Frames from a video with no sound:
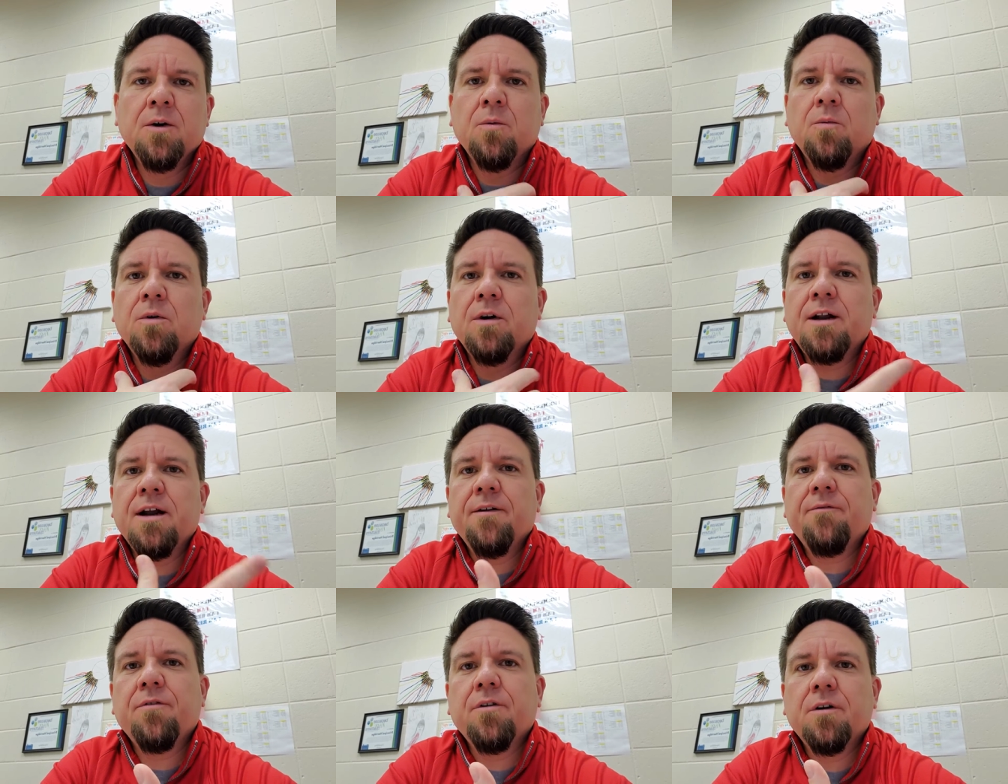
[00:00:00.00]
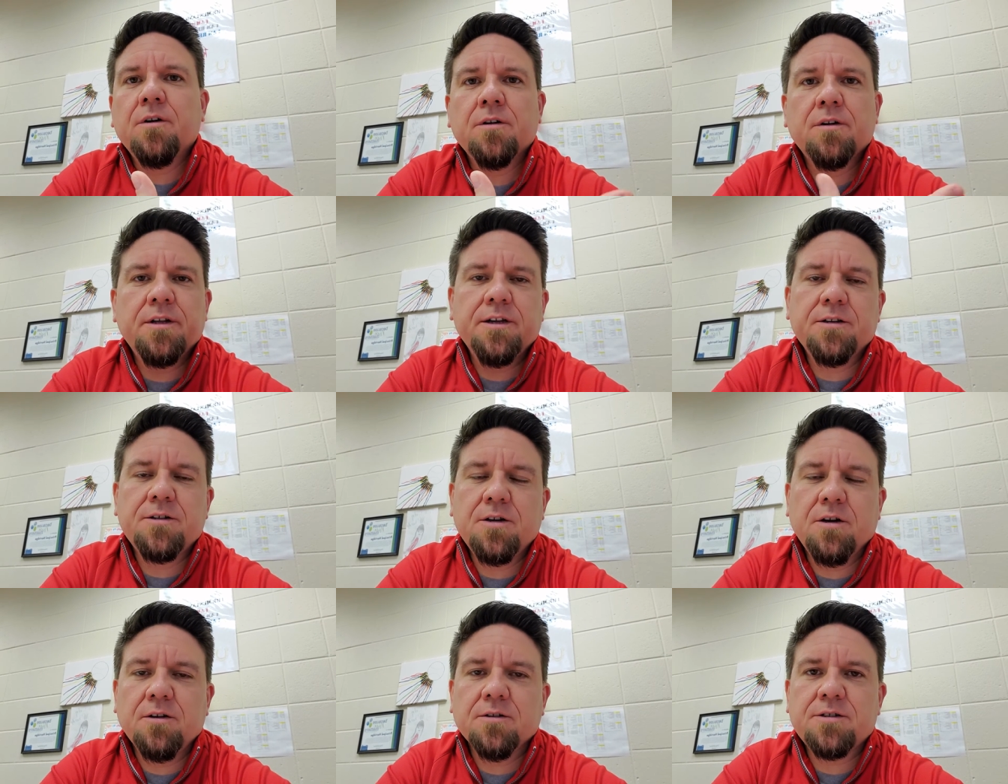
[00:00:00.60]
whatever the
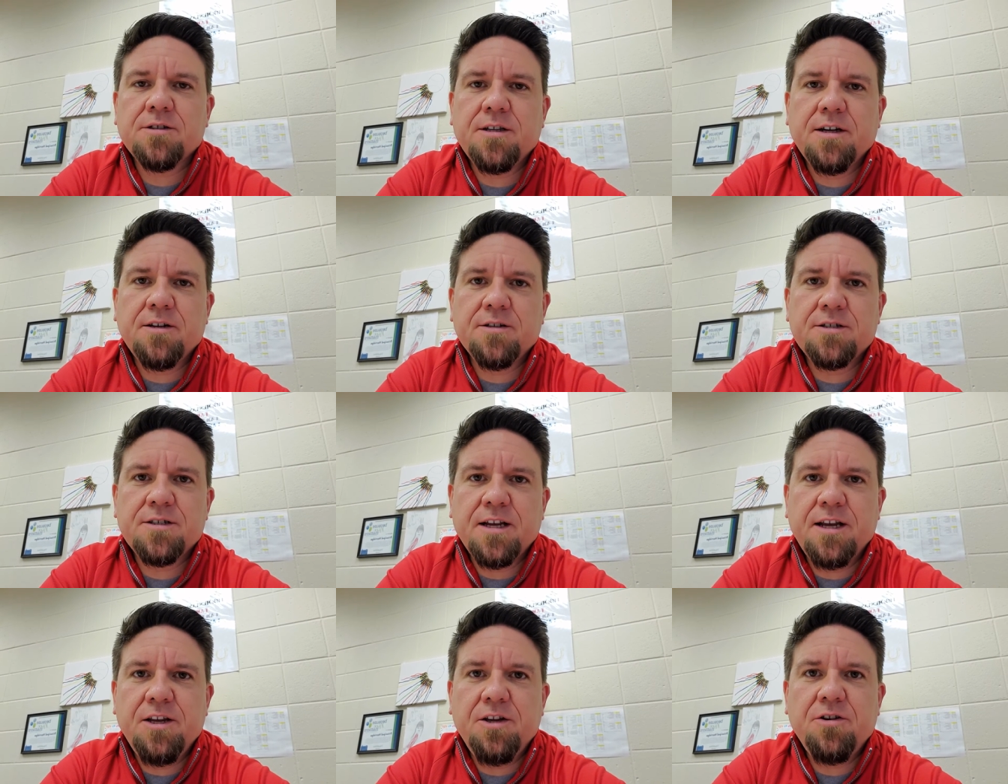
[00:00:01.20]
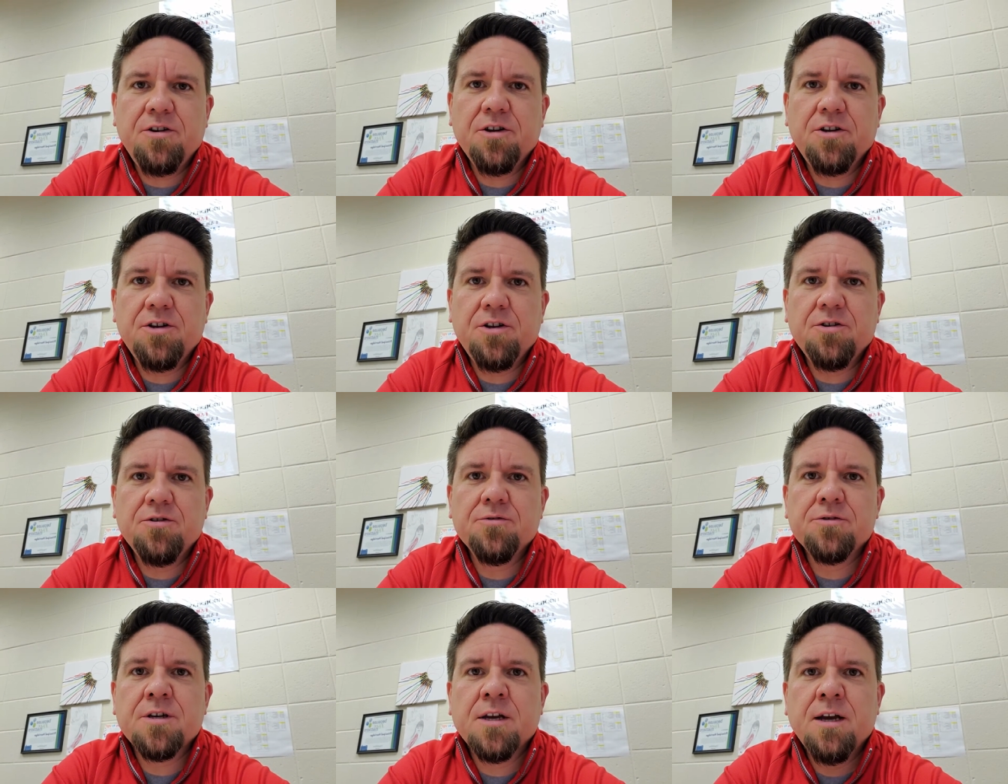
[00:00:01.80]
adults there say you can
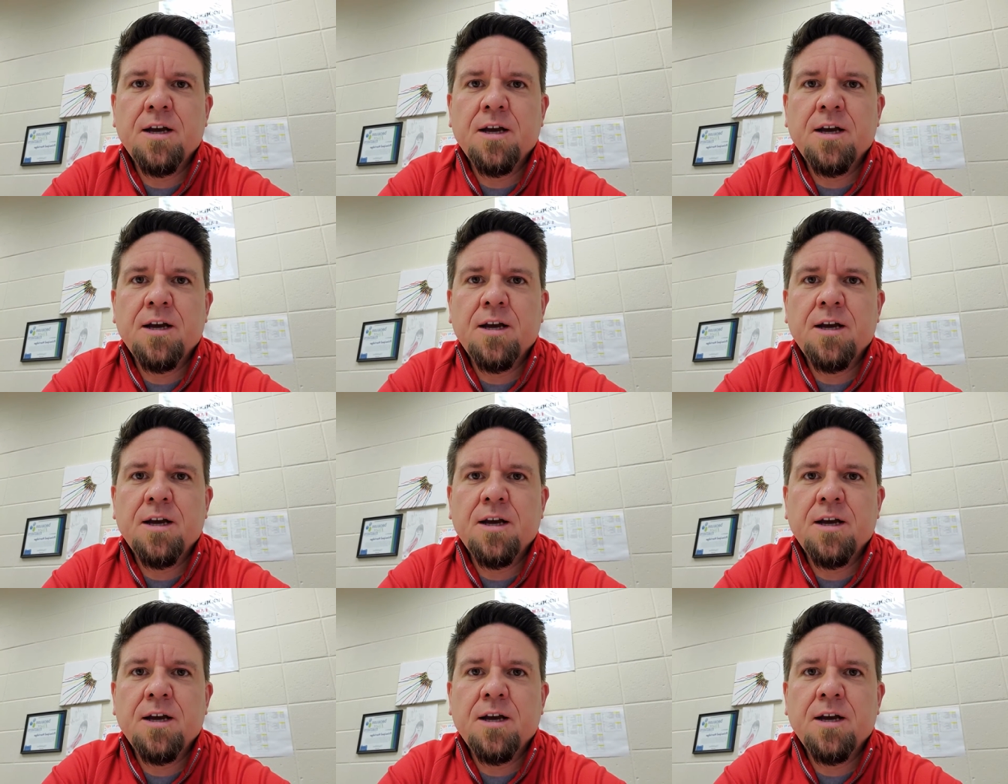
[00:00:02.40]
use.